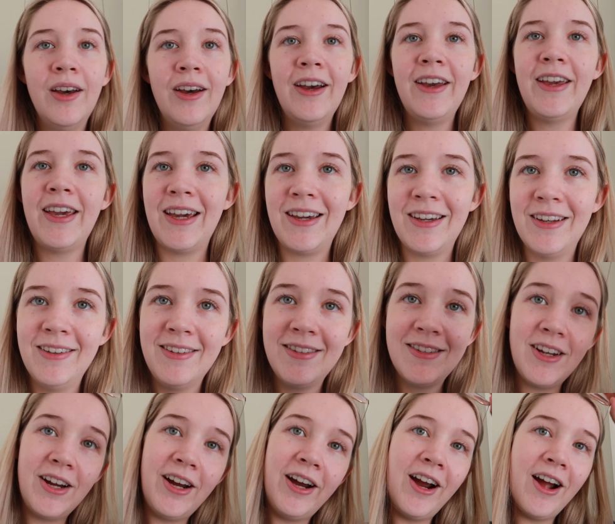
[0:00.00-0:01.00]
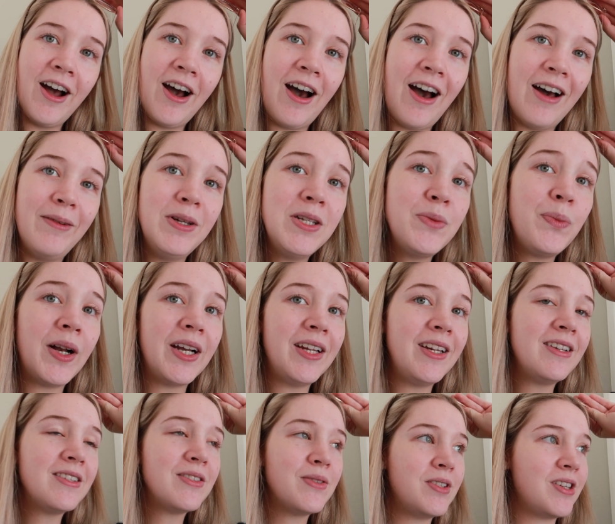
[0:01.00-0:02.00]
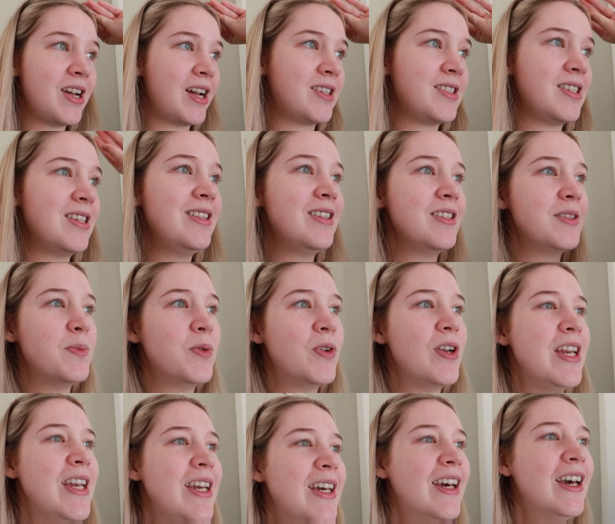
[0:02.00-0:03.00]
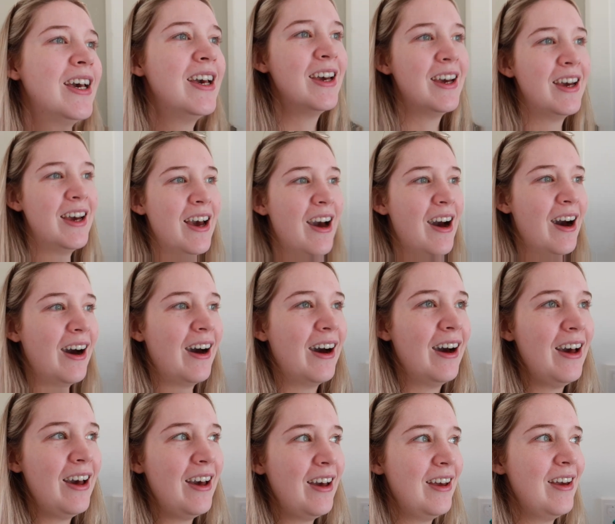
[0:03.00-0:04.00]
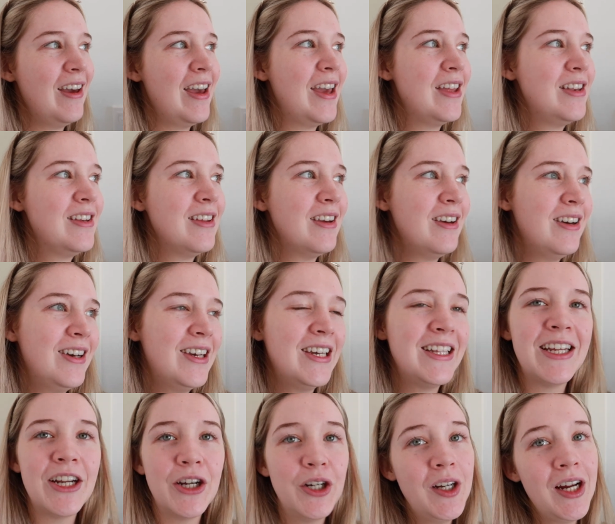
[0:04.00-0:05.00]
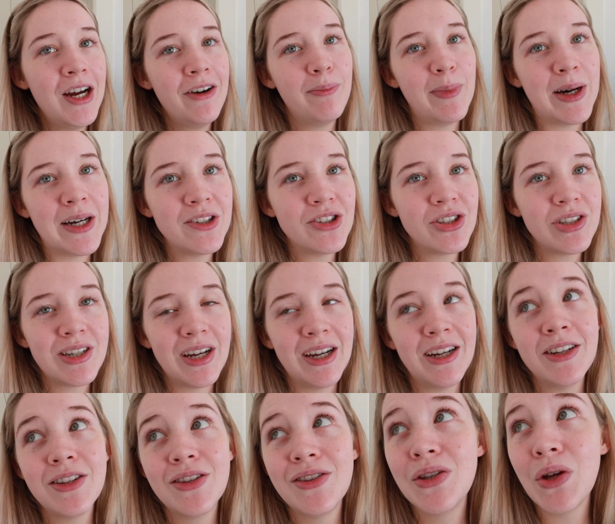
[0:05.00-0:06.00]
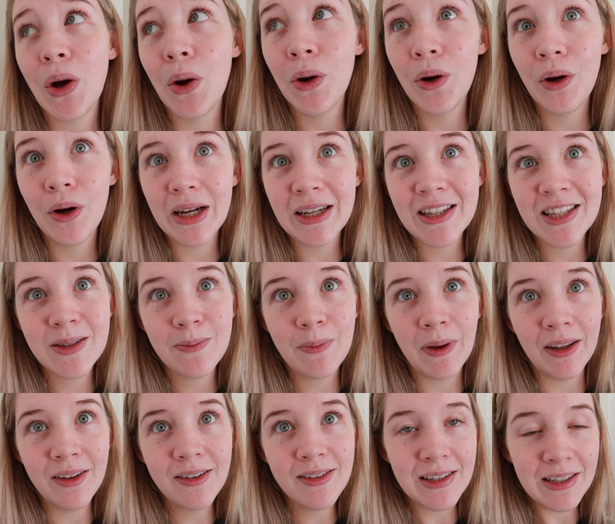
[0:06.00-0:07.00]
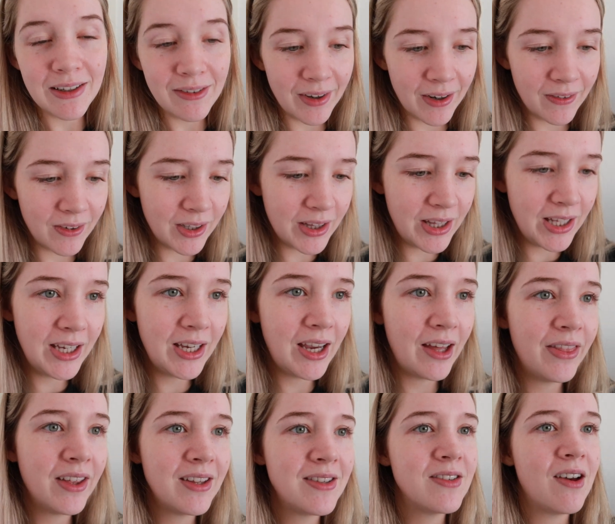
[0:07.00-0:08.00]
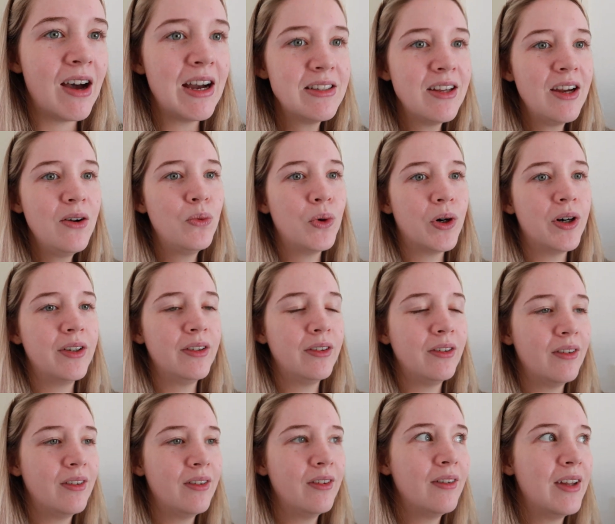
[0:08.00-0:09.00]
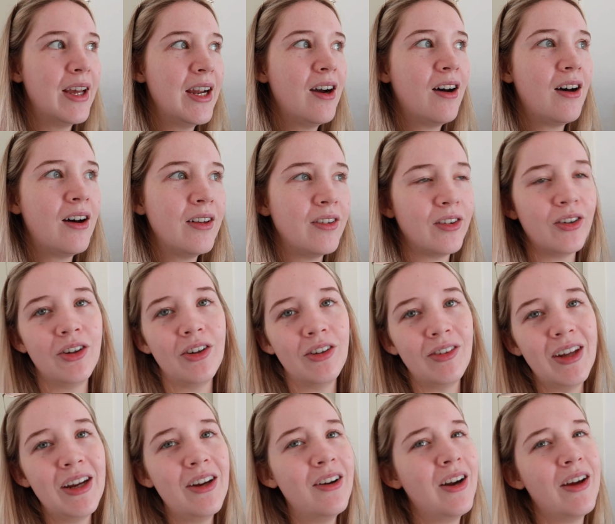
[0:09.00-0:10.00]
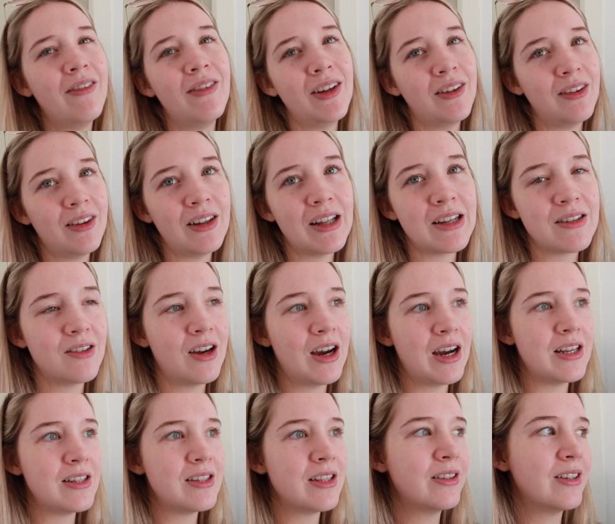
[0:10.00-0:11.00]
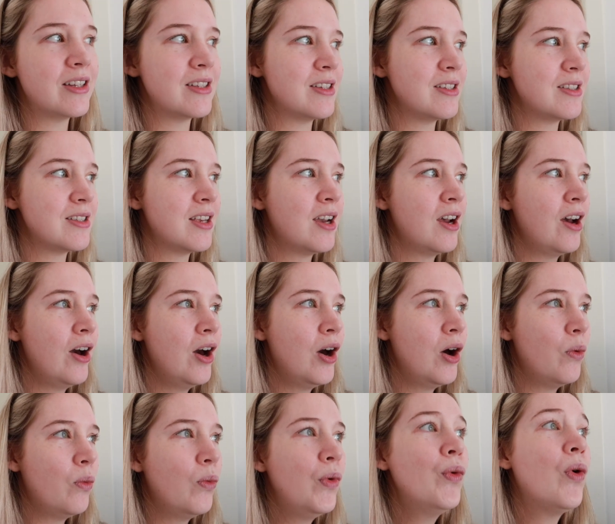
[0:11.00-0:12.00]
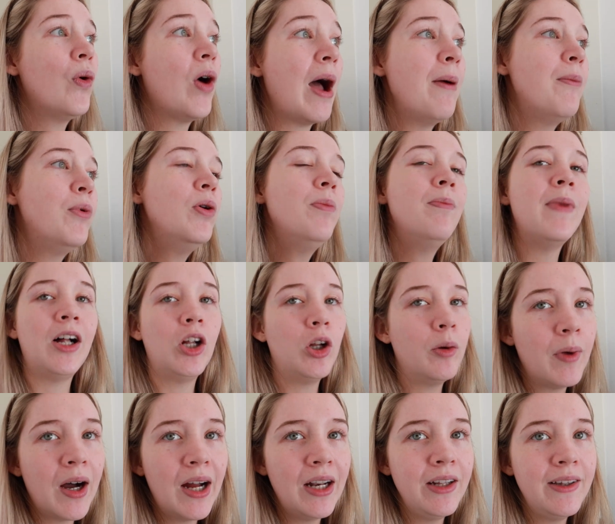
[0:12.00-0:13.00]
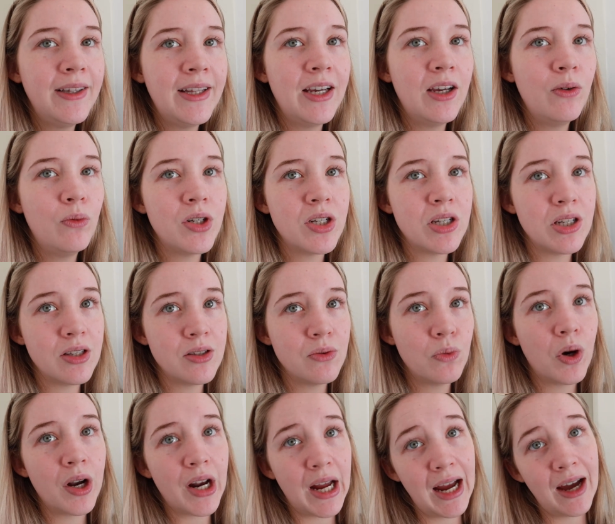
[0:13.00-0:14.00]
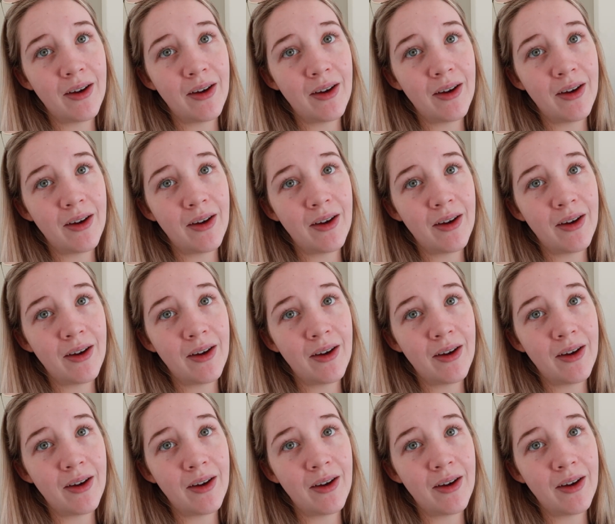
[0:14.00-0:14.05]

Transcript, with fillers: Okay, so I've been in Bunnings with Jackson this morning. It, they don't have much, and it's so expensive, everything. The size I want, they can't do. They don't have anything that size, unless it's, well, I put melamine in there, which is what I